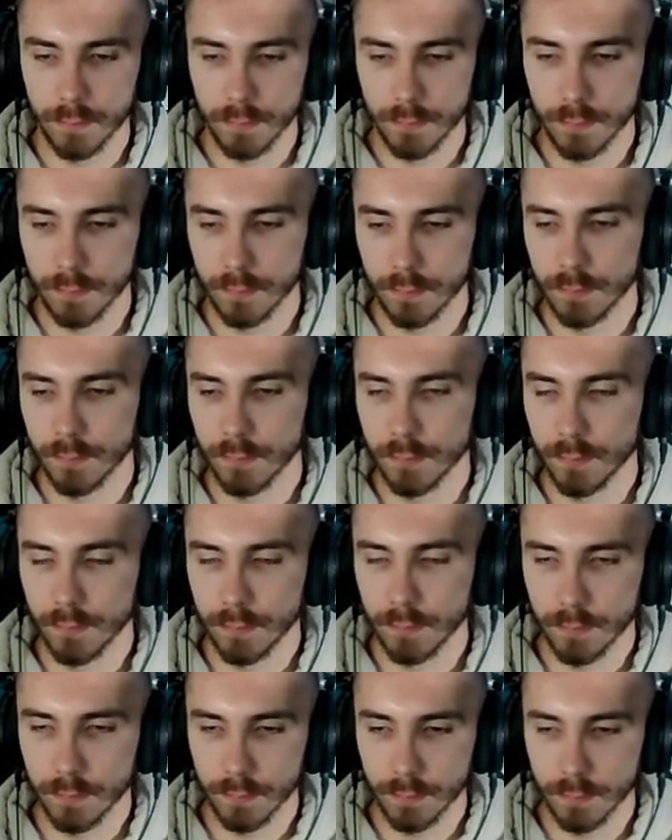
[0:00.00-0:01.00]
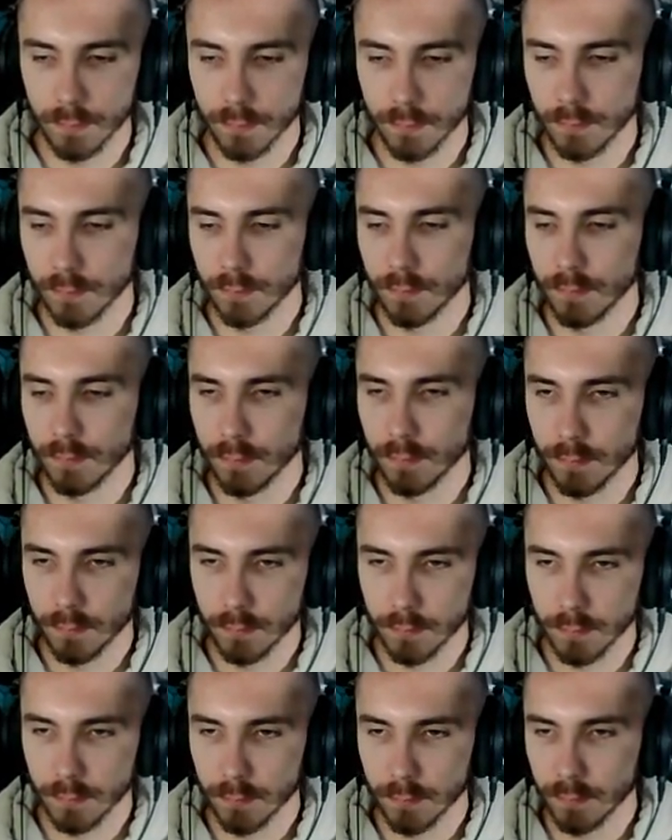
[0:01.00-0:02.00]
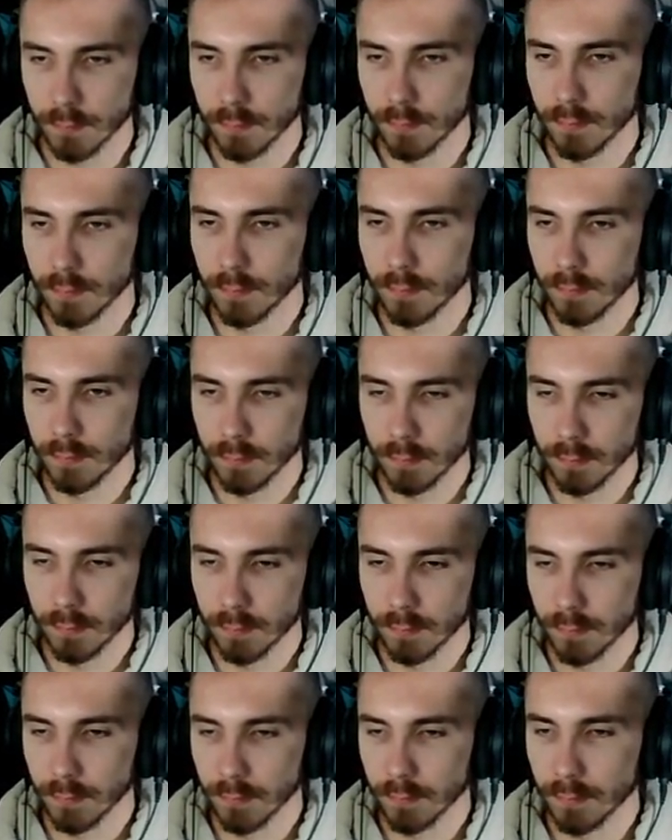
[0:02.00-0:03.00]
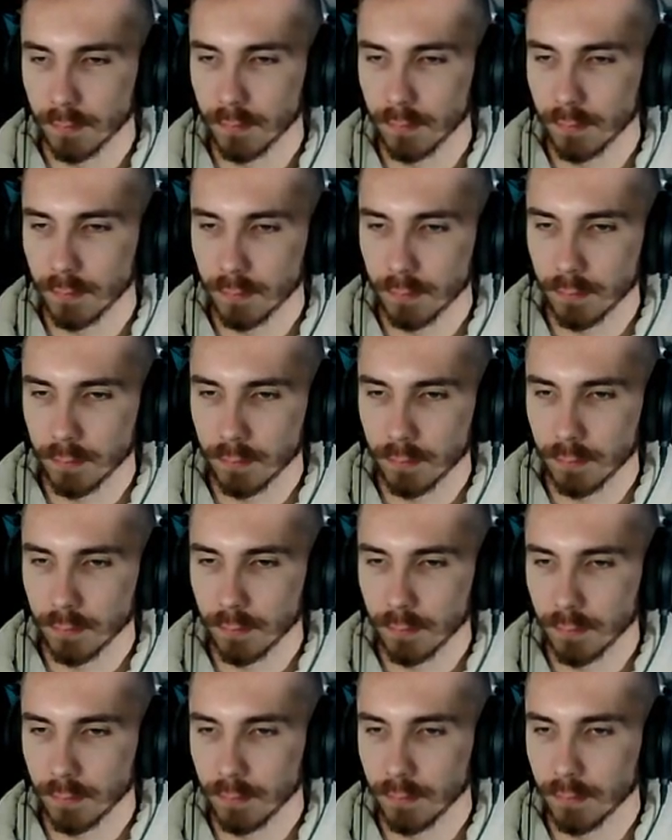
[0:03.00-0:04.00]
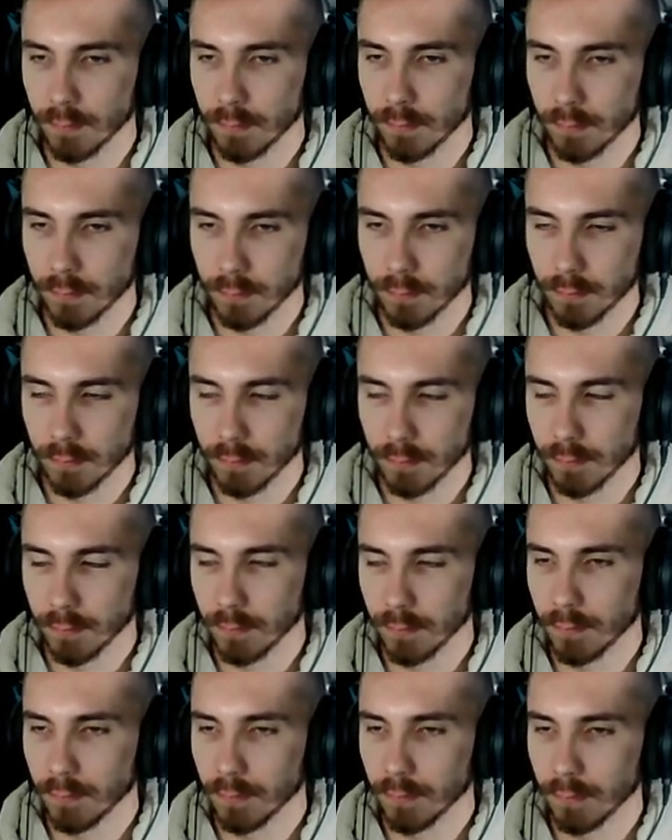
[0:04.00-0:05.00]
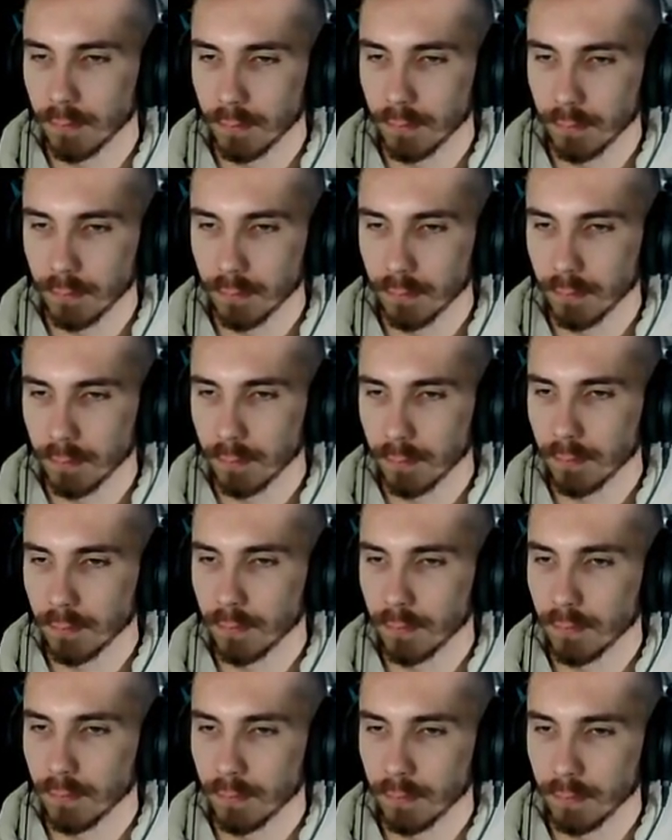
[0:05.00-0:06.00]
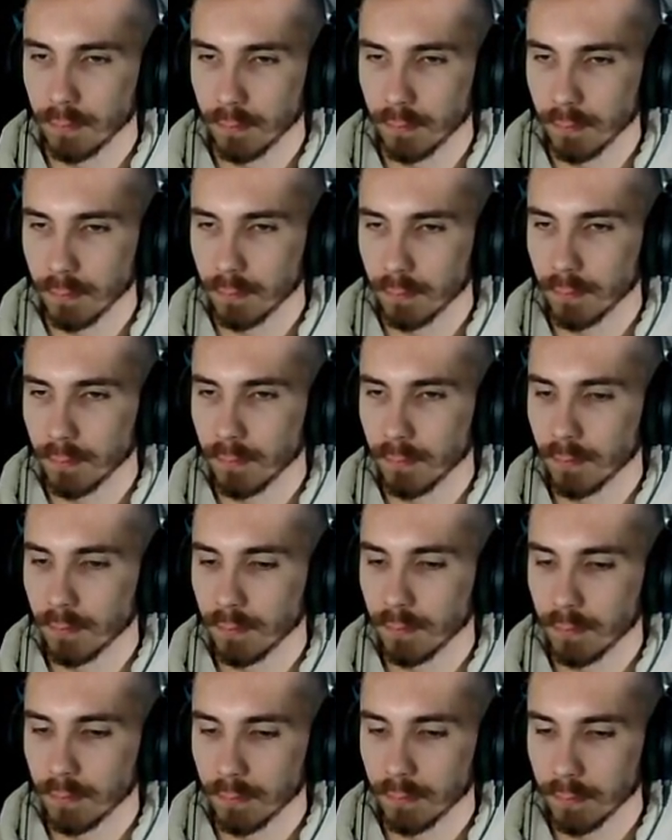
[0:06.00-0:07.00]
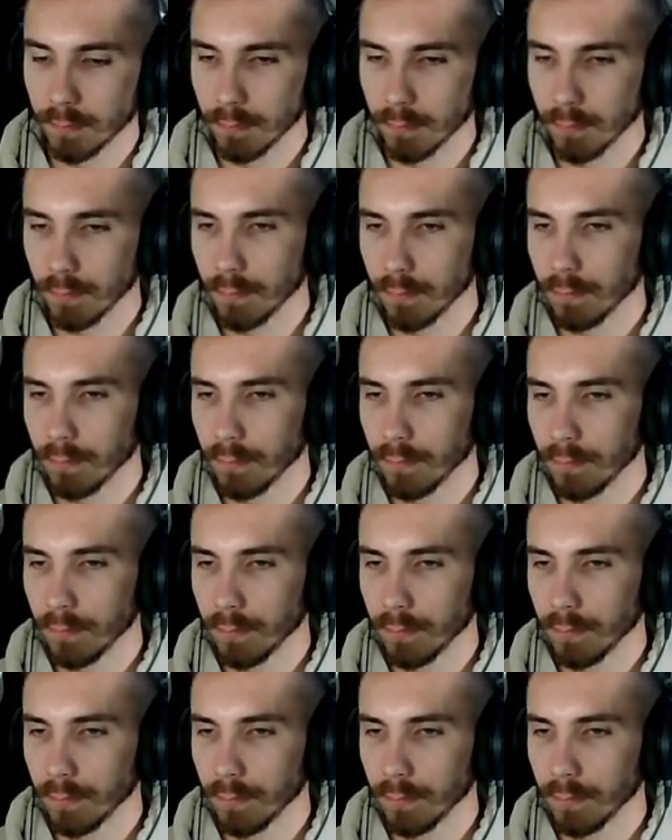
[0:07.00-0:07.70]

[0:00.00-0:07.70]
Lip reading: No words are spoken by the person on screen.